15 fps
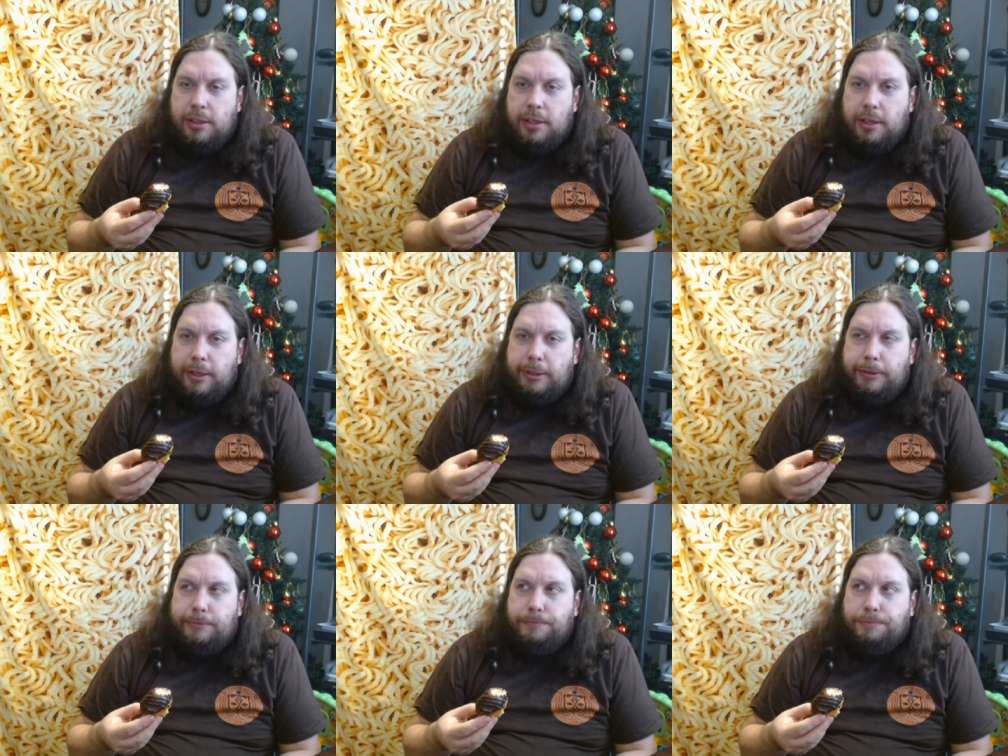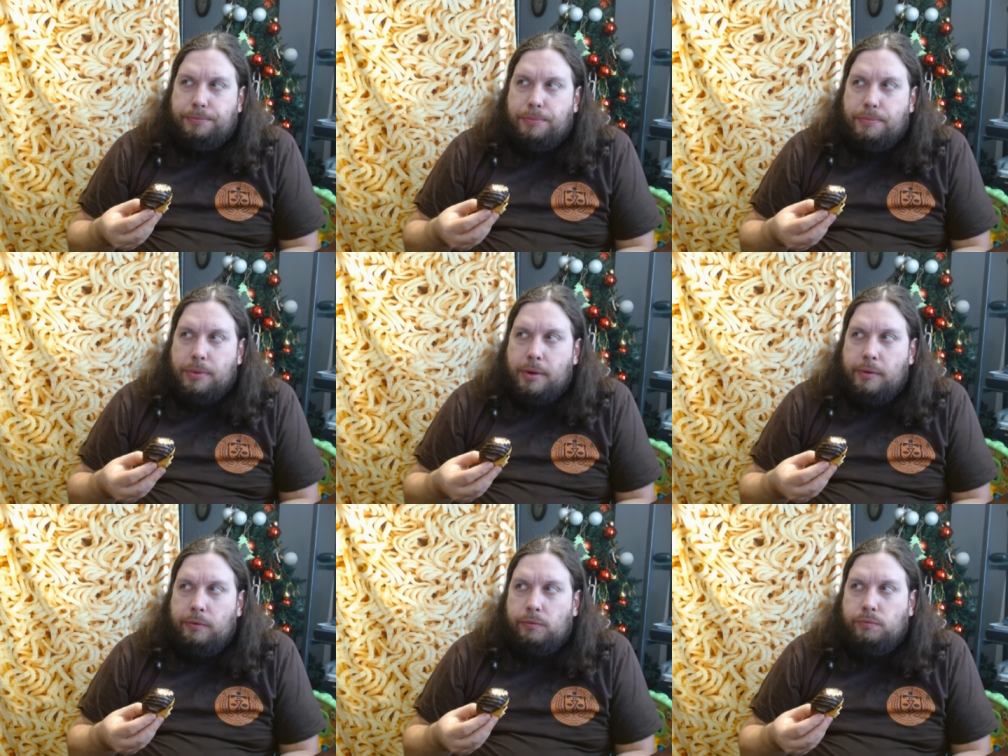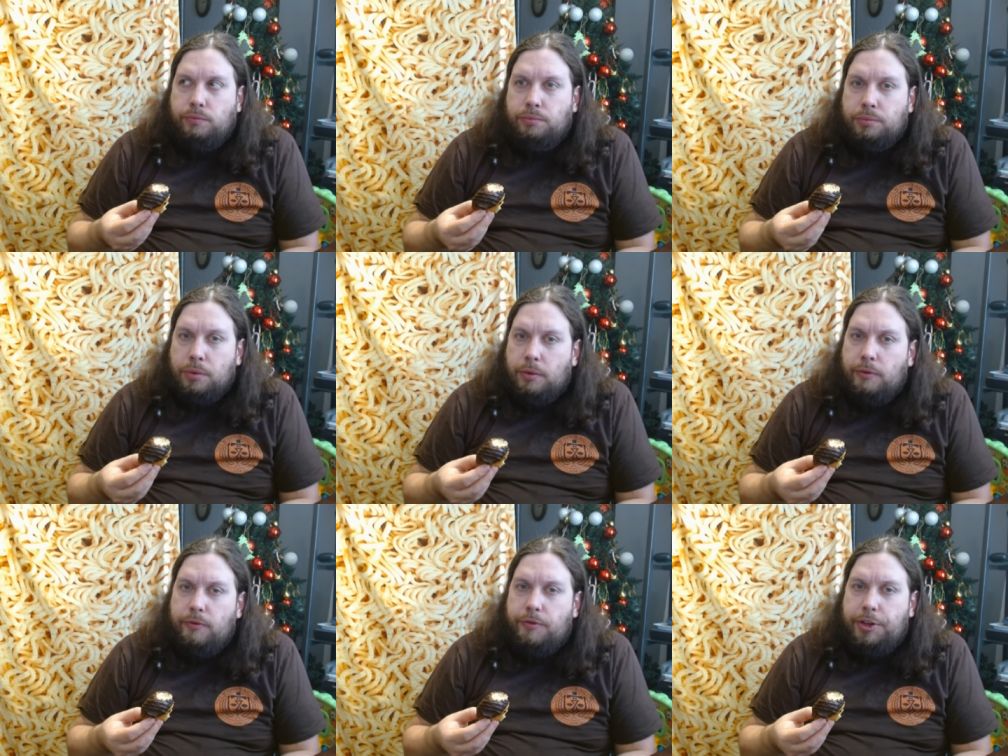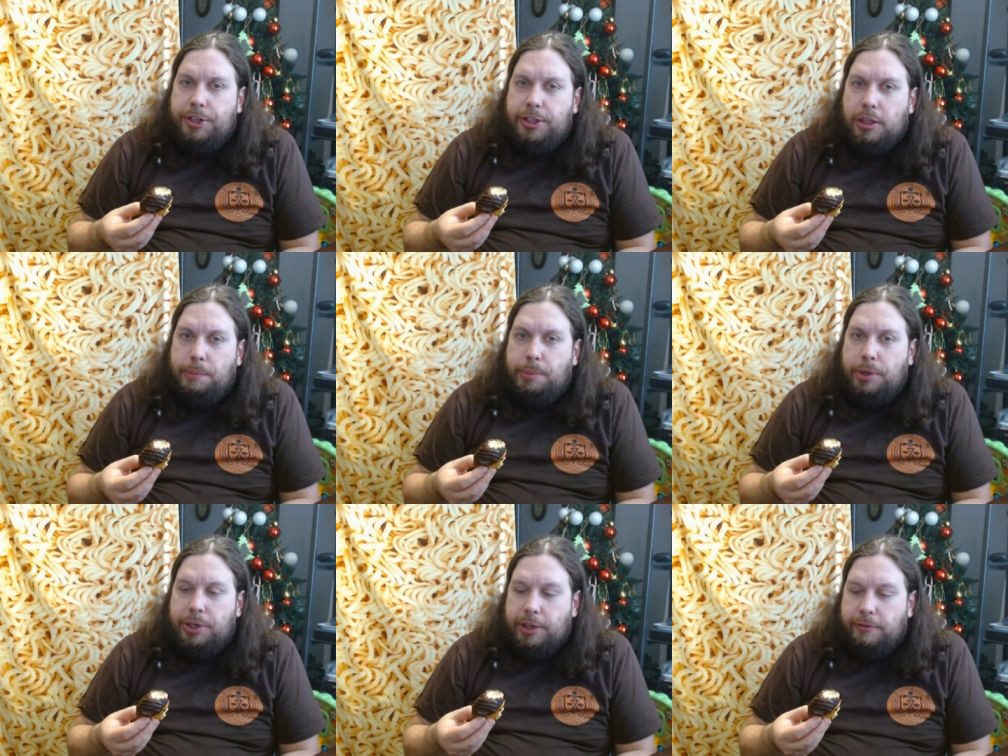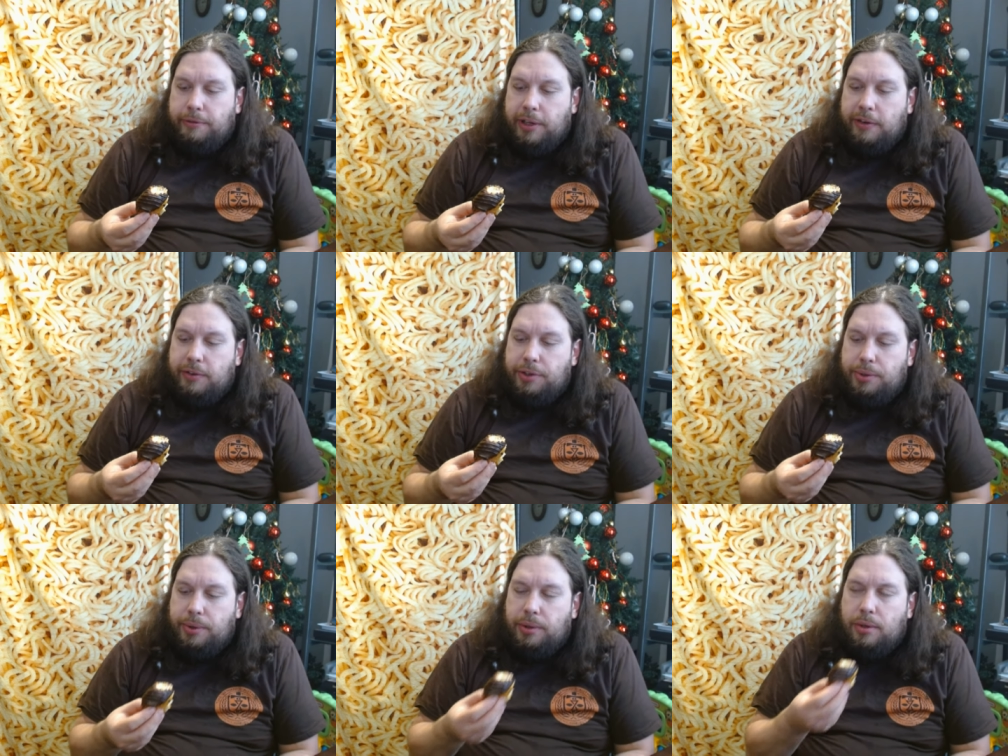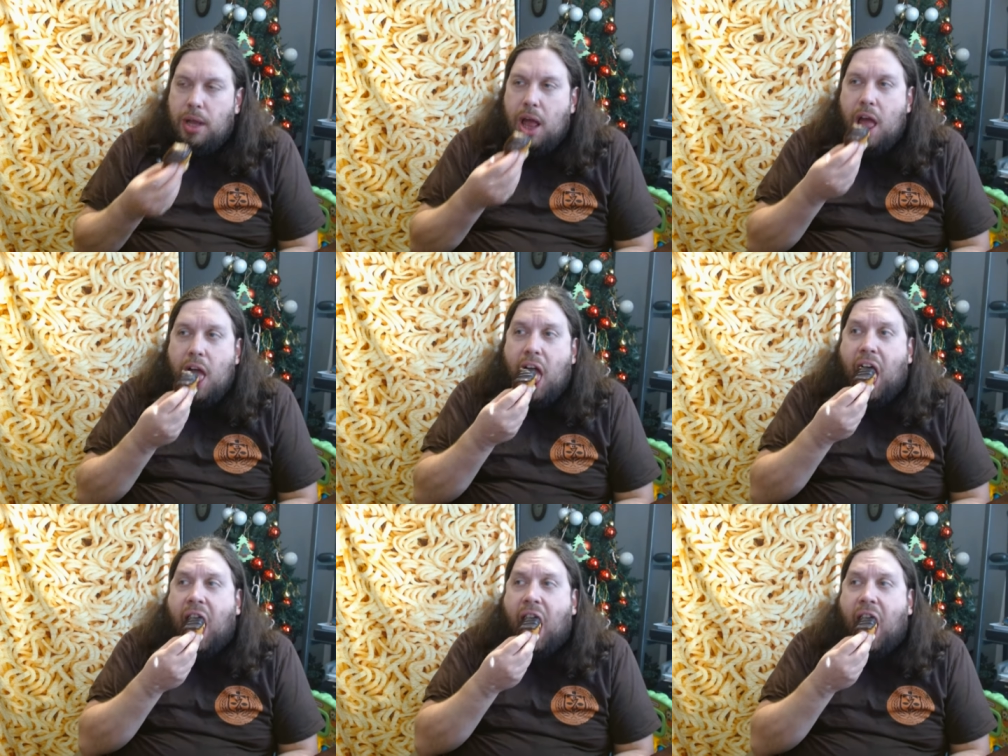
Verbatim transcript: has like a vanilla pudding flavor to it.